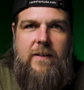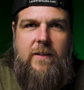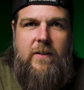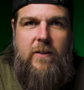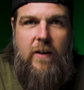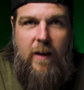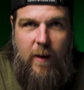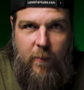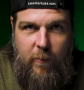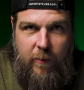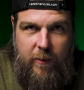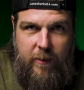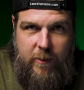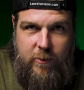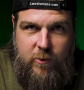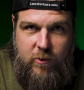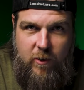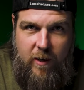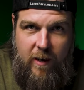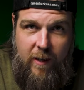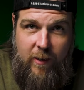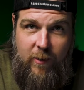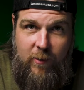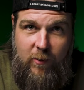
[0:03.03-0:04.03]
today we're going to
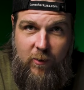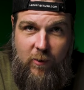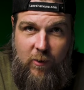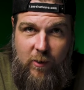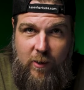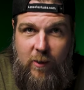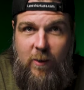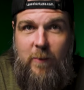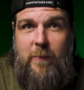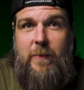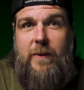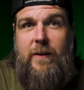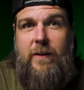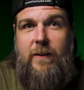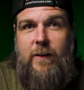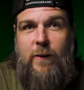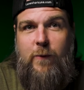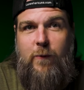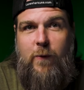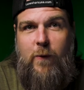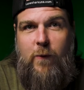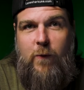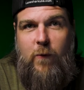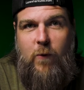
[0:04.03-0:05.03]
try a little bit
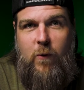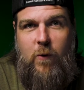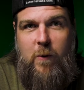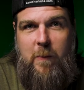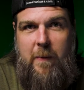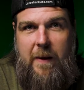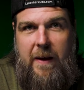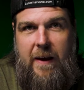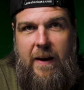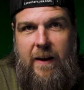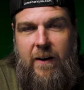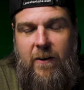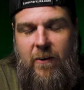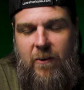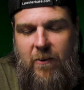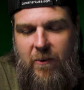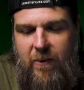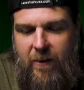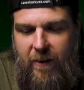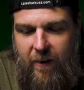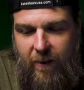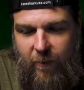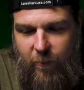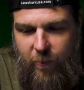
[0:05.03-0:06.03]
different format
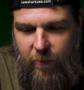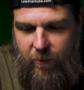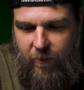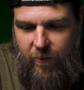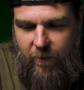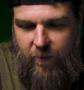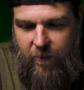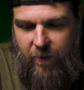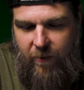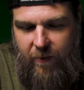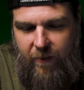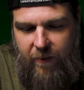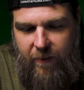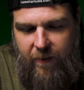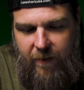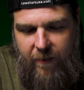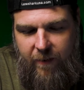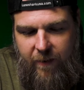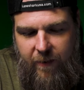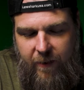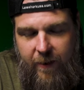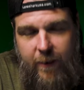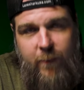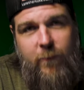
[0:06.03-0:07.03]
on our
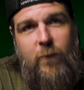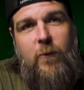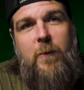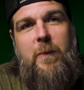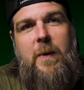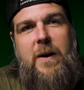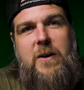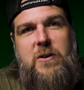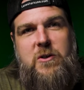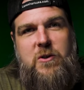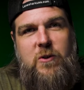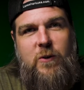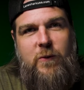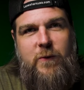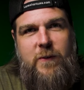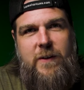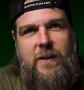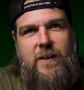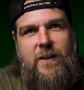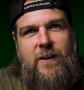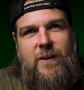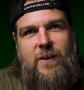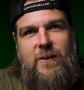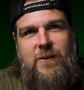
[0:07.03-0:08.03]
informational
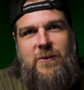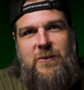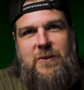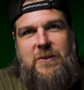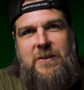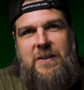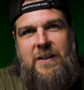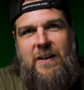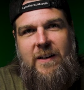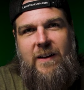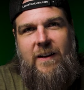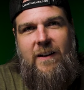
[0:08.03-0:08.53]
videos.